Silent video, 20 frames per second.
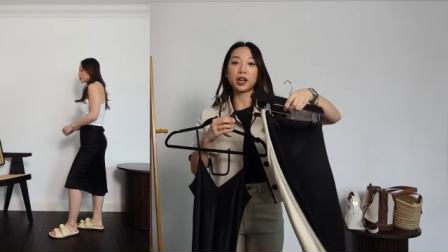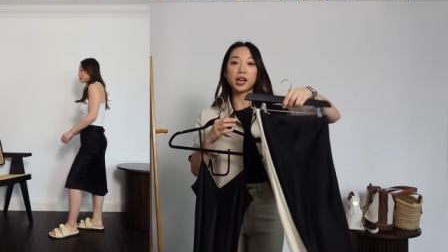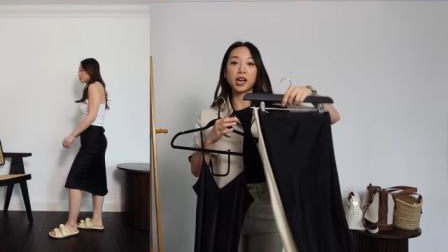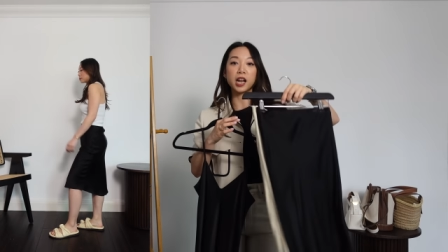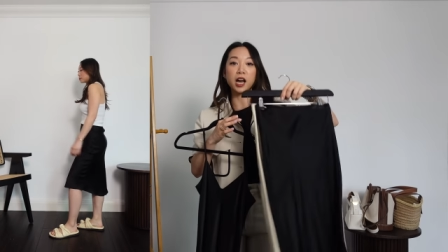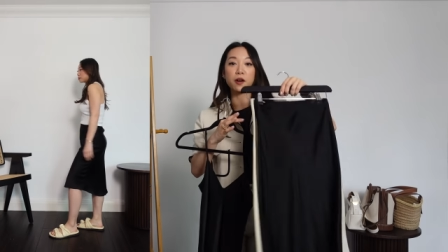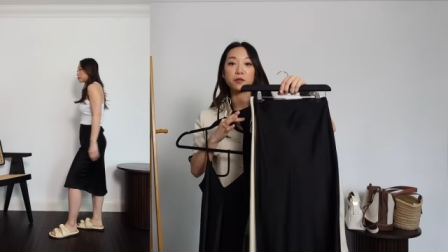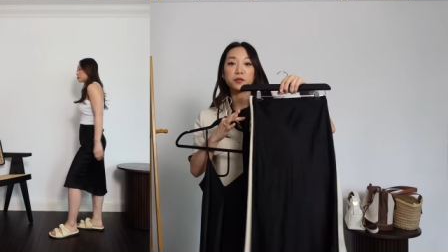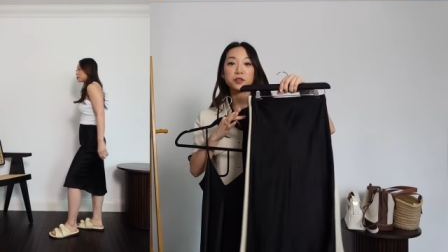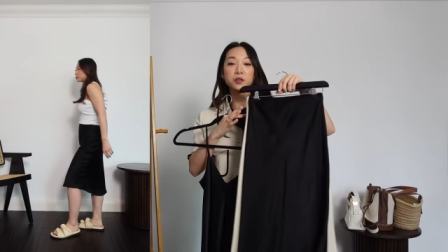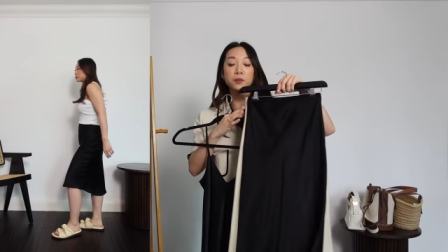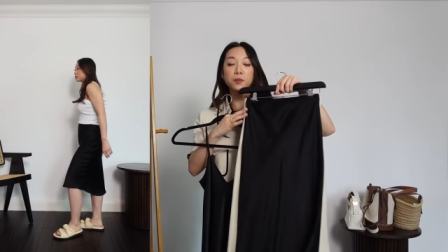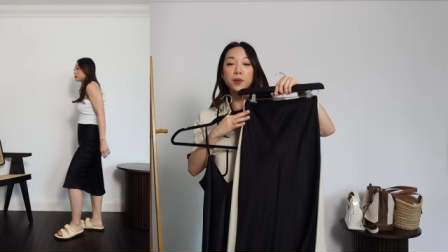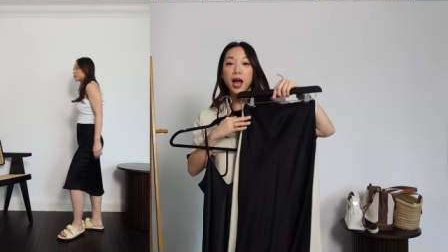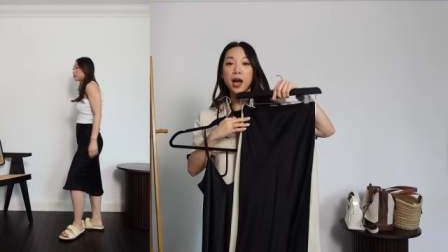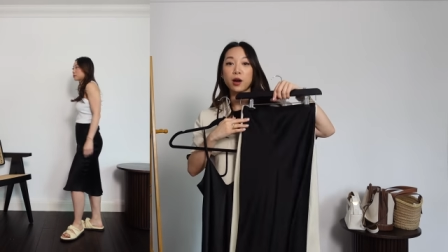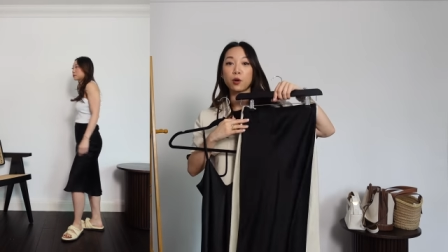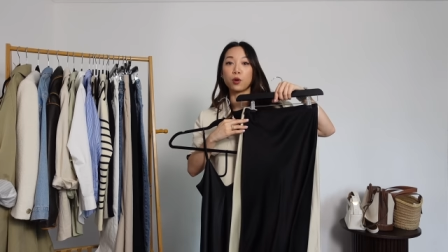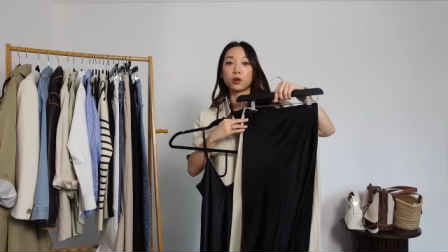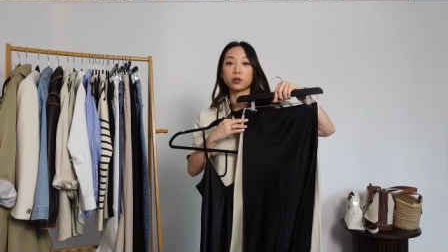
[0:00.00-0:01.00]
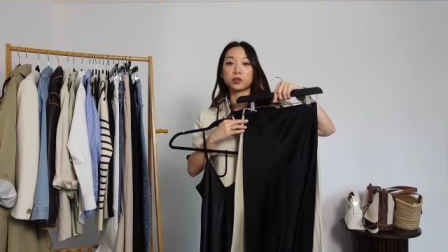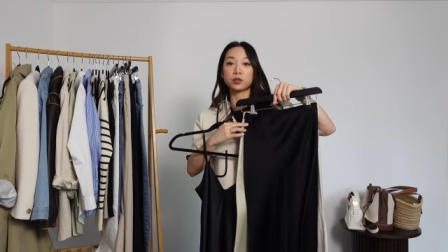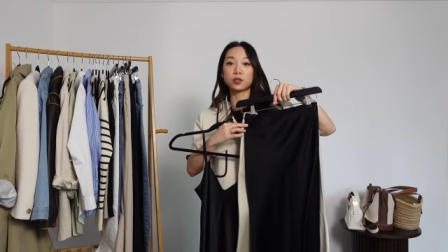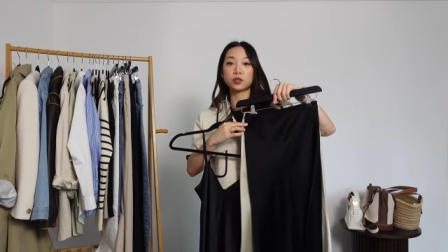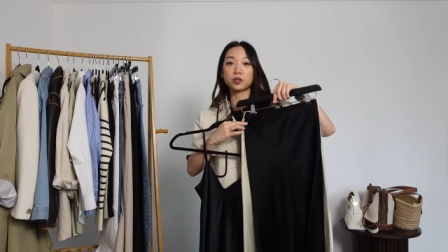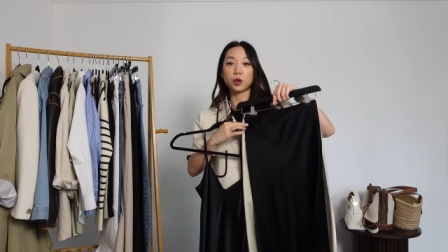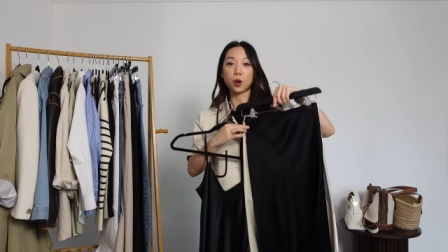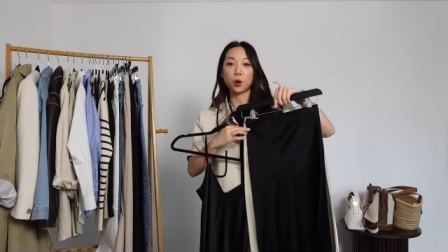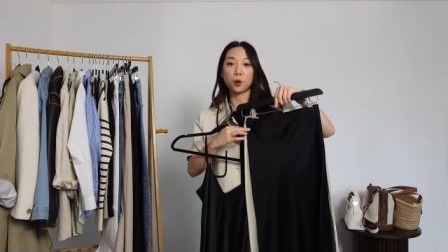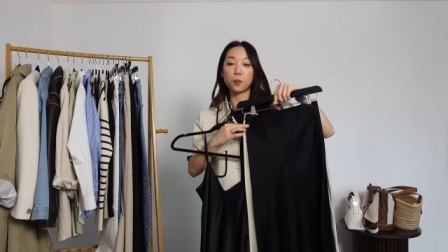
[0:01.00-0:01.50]
I loved the black one
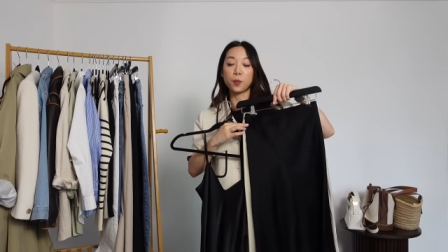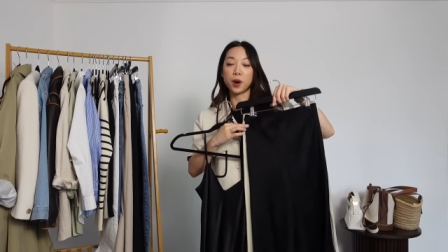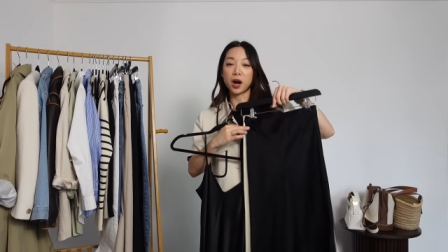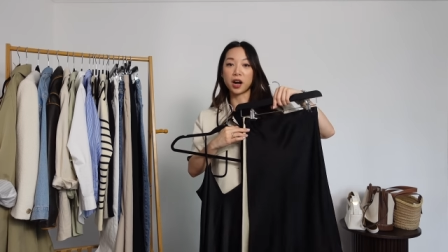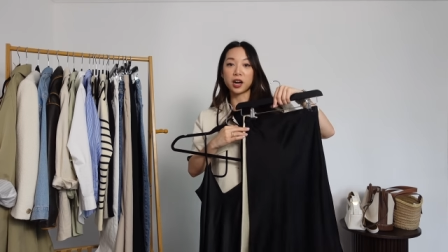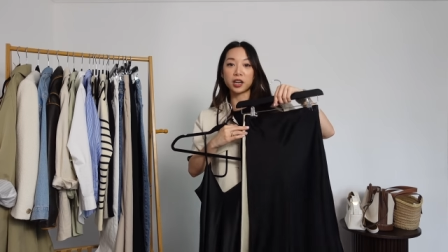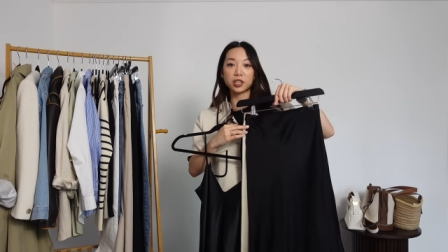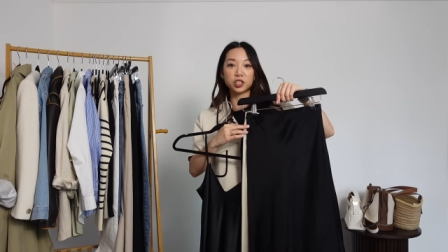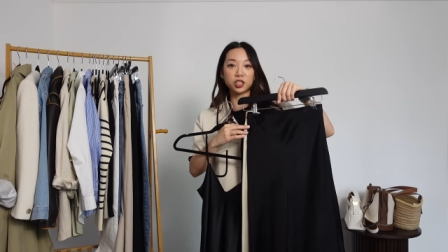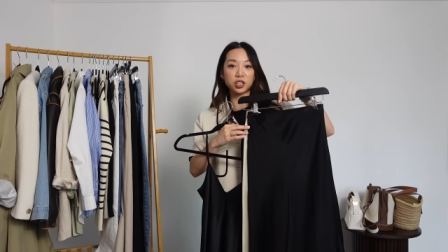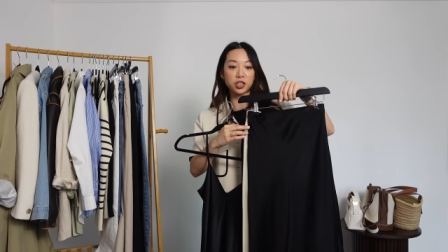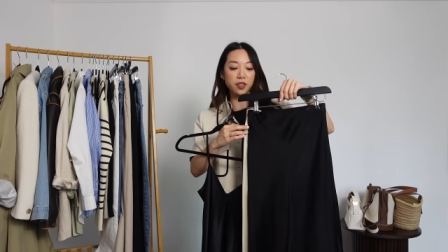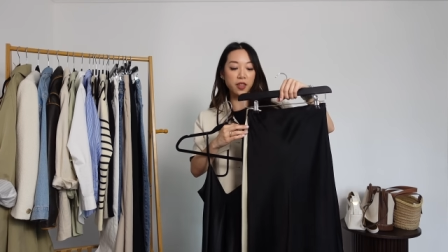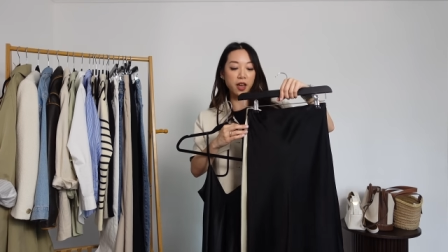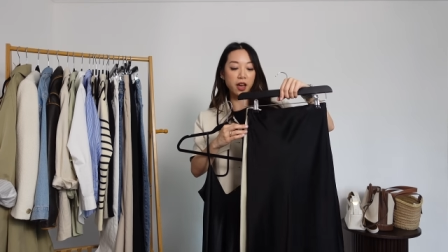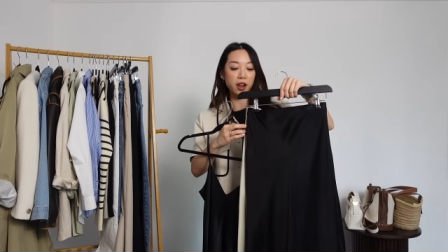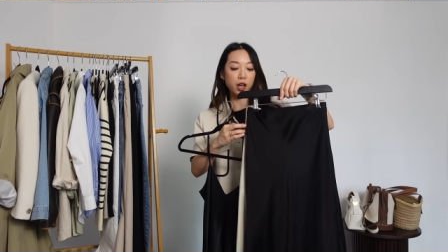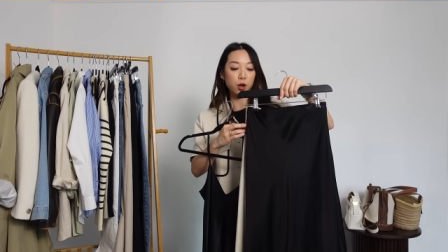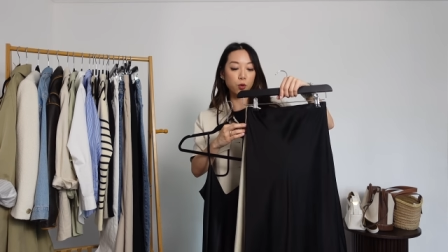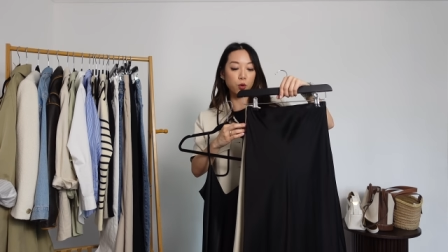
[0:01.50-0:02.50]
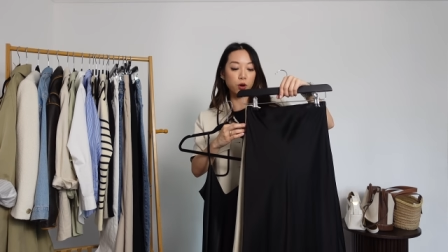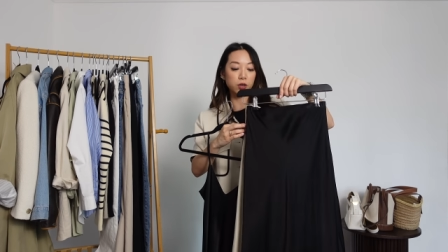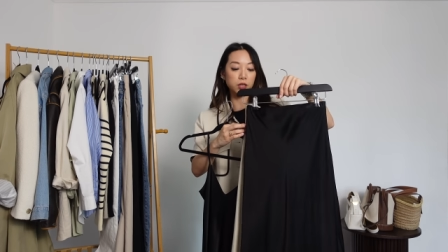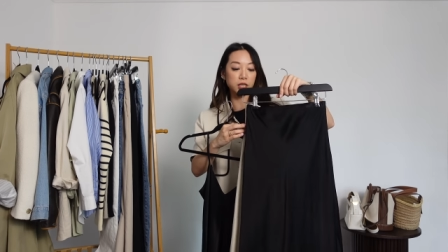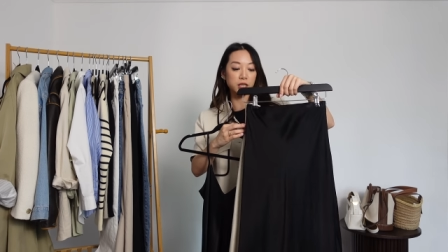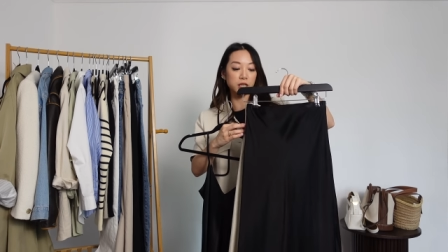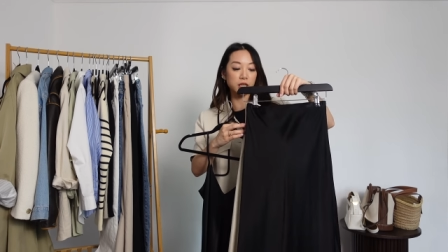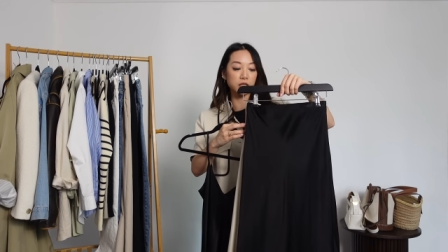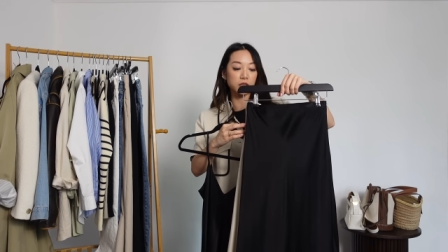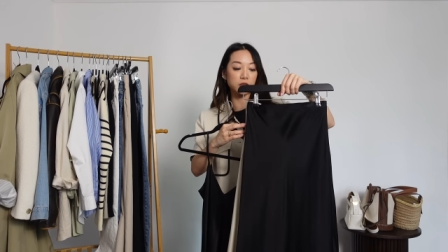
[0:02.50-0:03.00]
so much that I
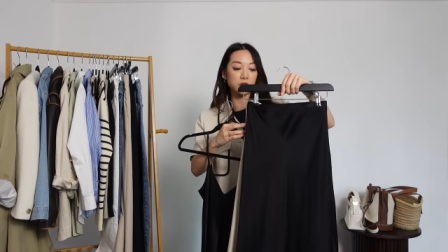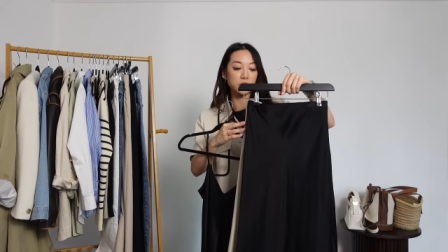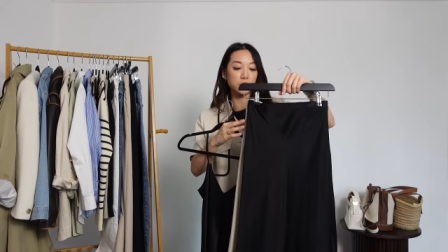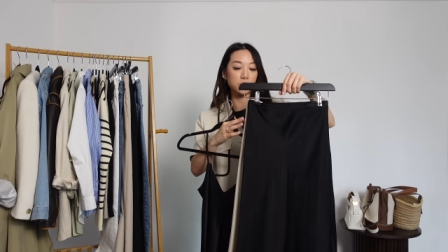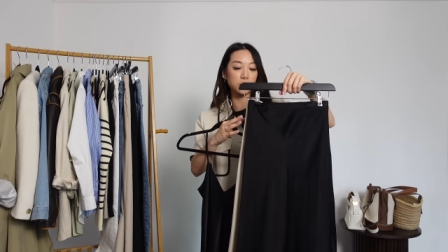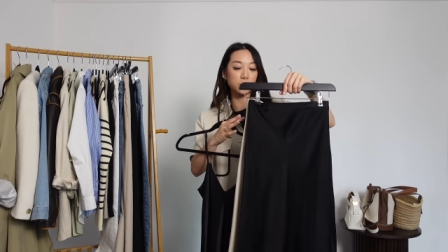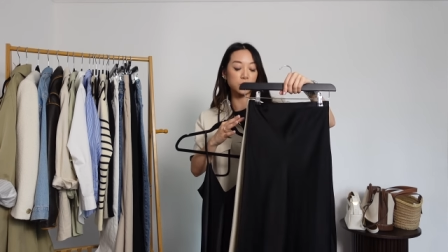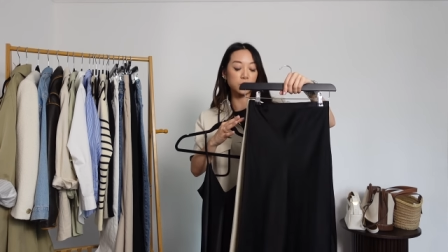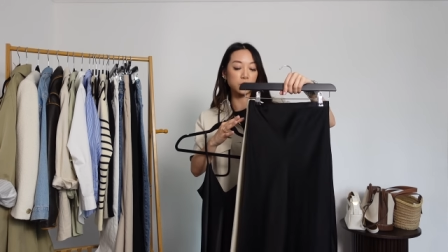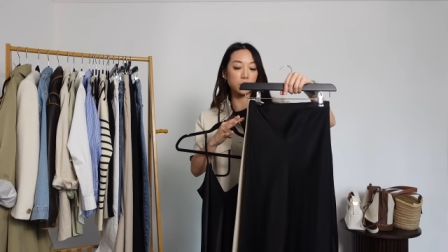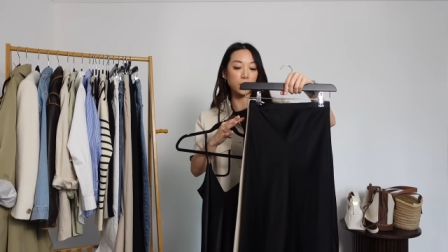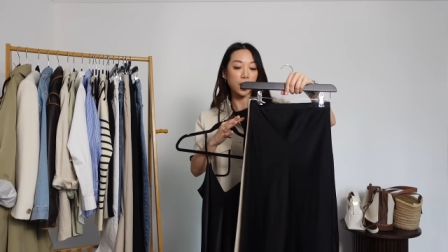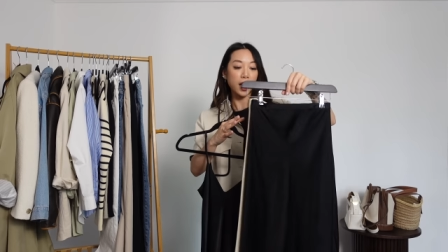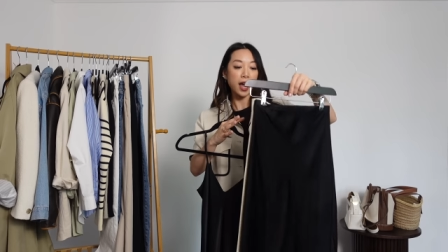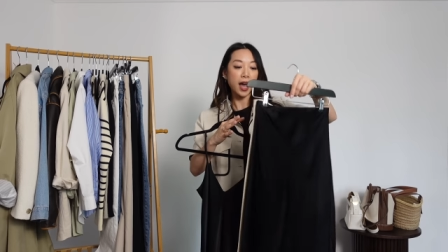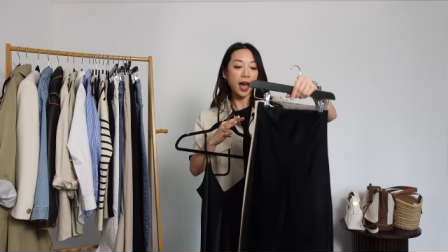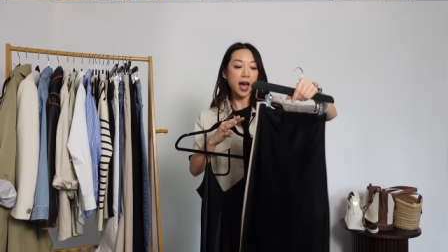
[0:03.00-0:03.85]
wanted to